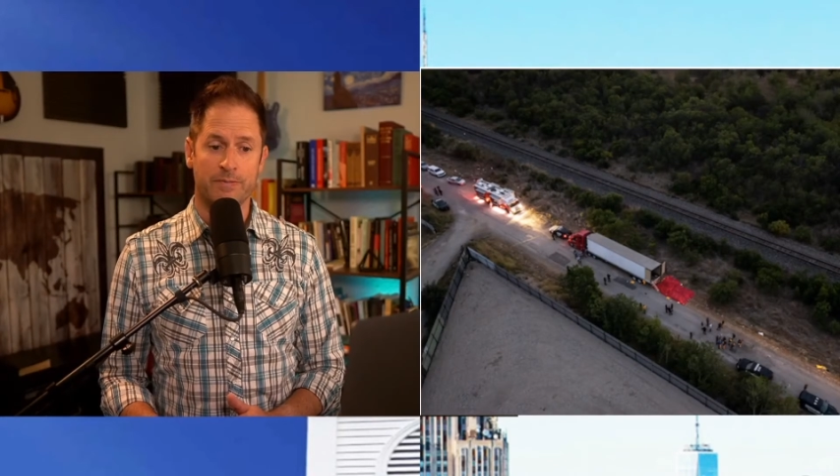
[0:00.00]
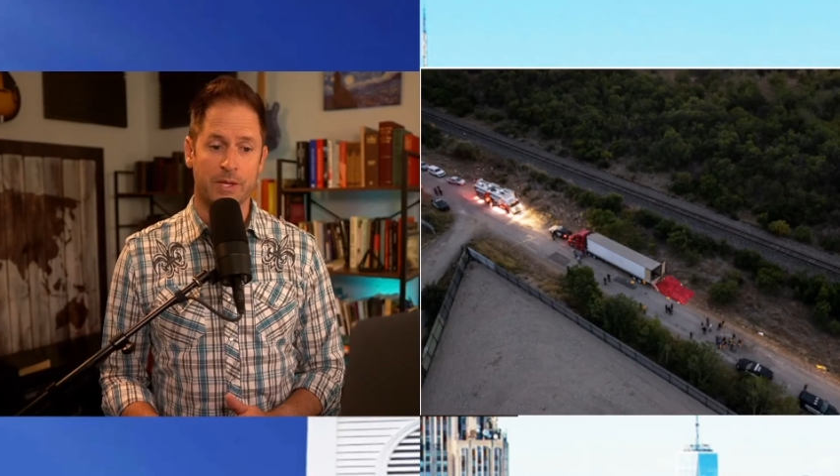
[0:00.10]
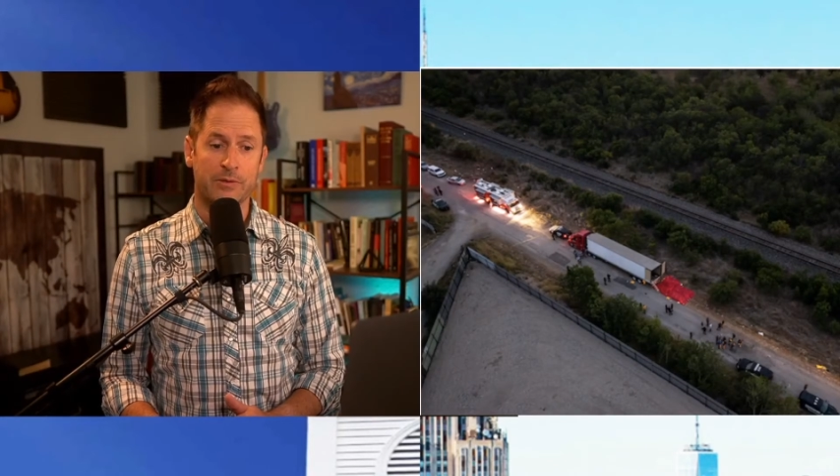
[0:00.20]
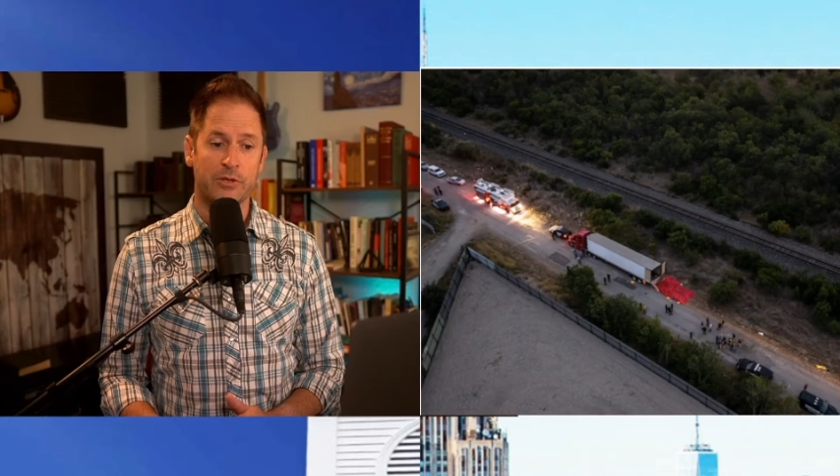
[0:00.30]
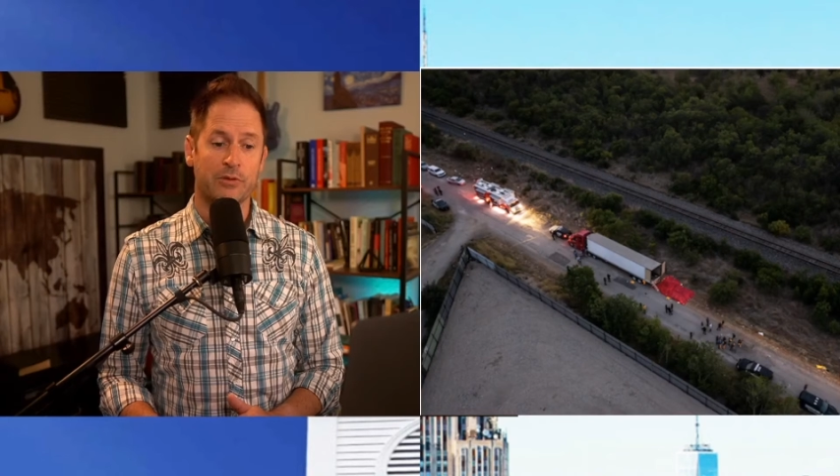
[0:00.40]
That
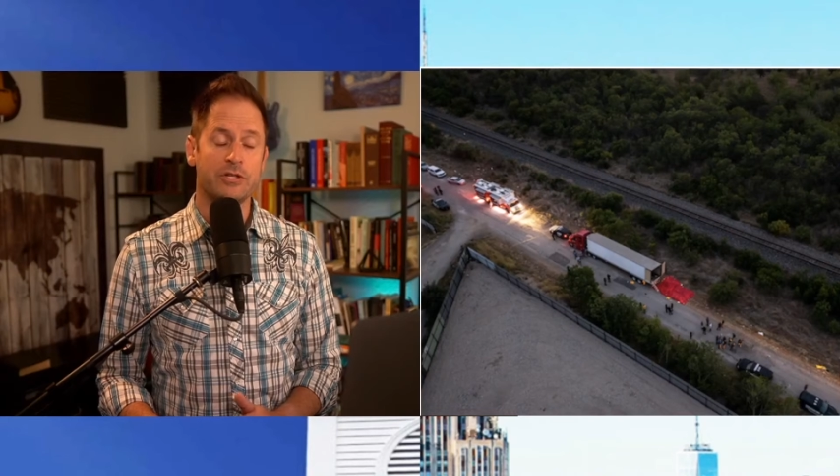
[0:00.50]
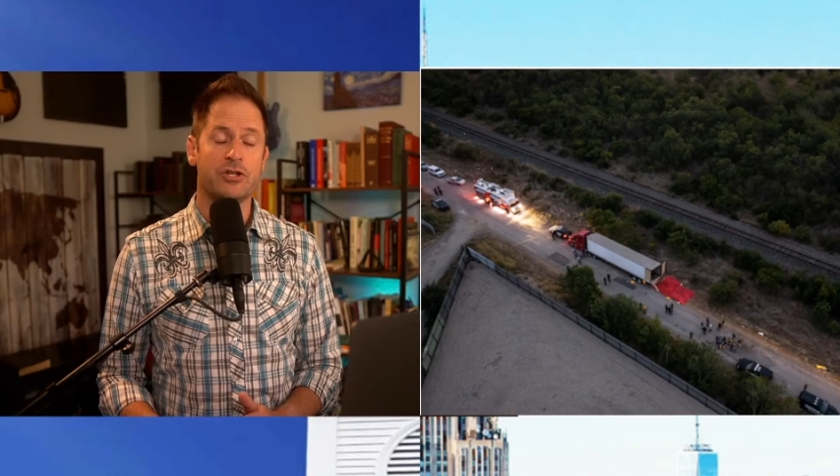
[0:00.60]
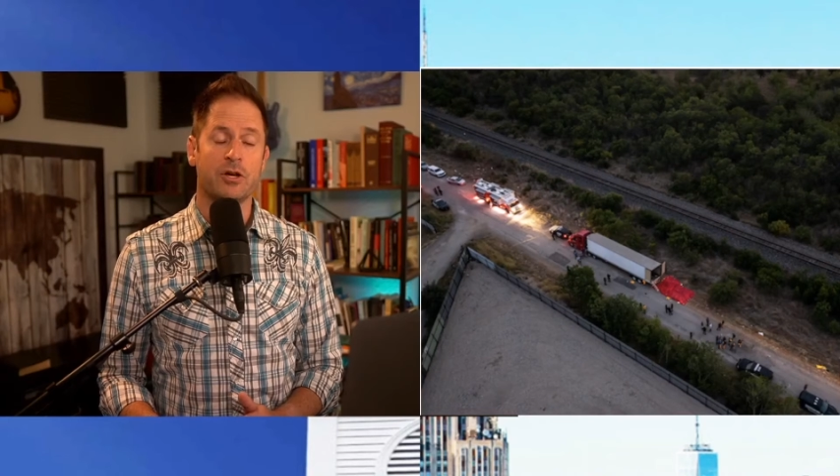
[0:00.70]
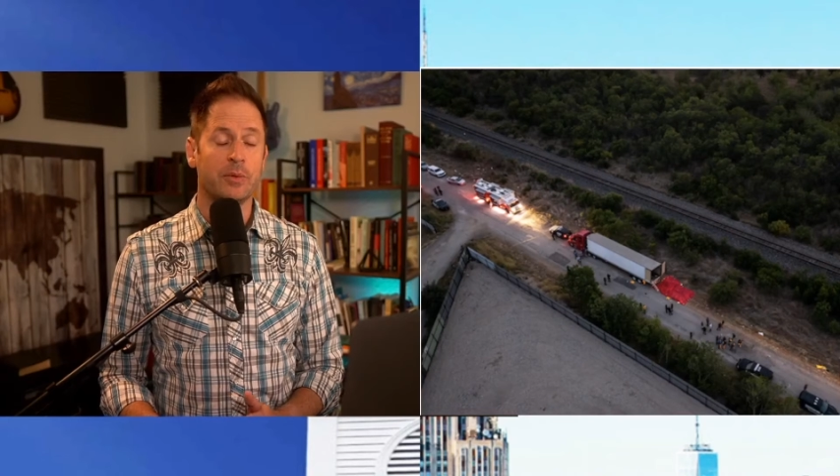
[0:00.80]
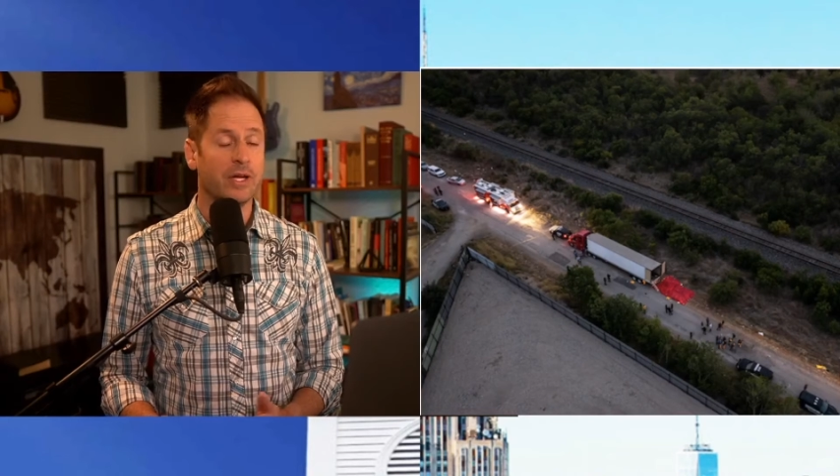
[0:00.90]
was Karine
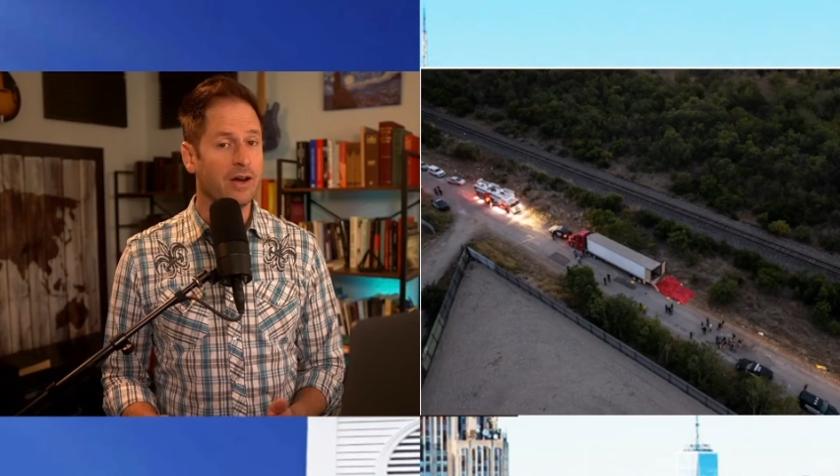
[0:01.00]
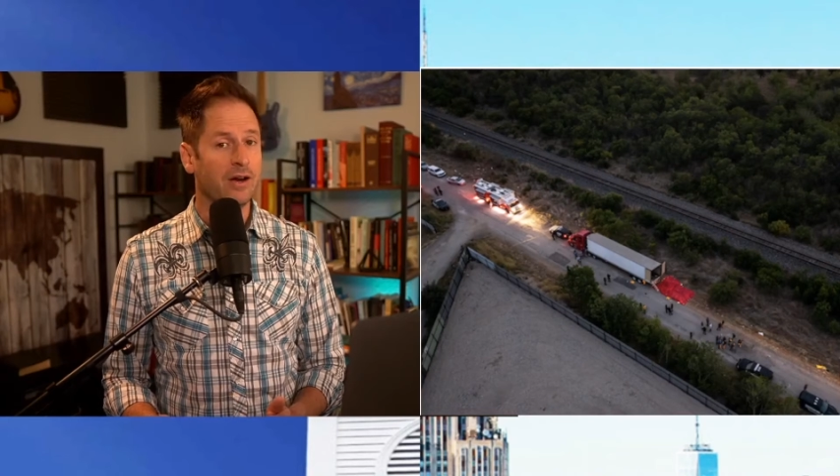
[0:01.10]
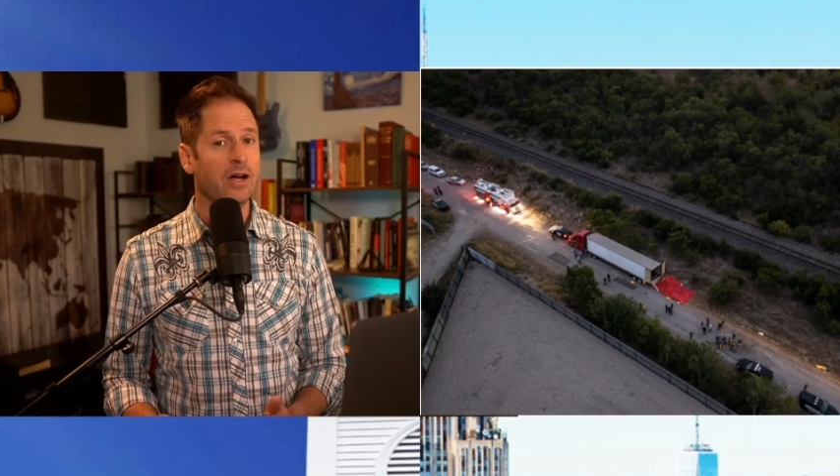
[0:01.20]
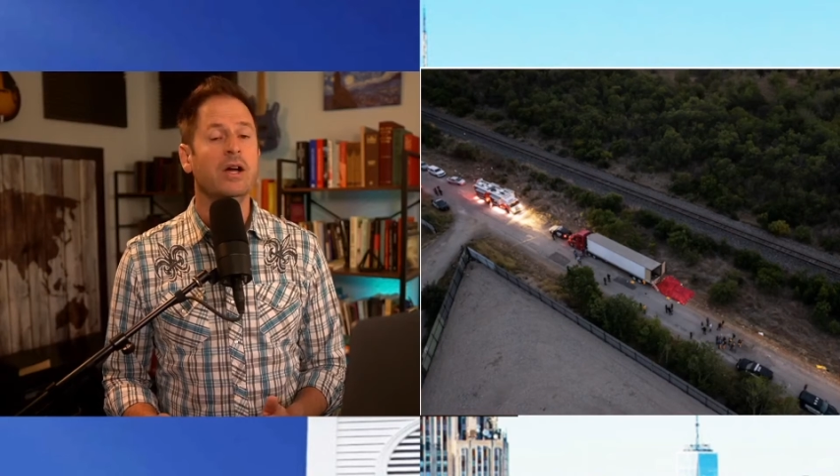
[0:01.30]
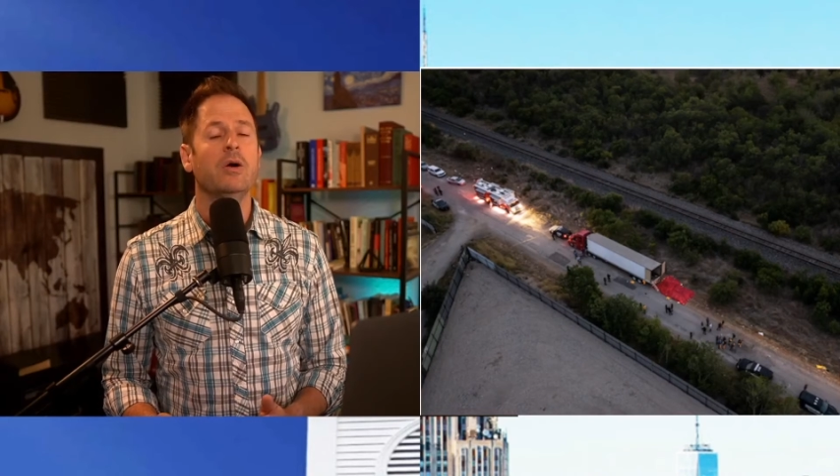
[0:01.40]
Jean-Pierre,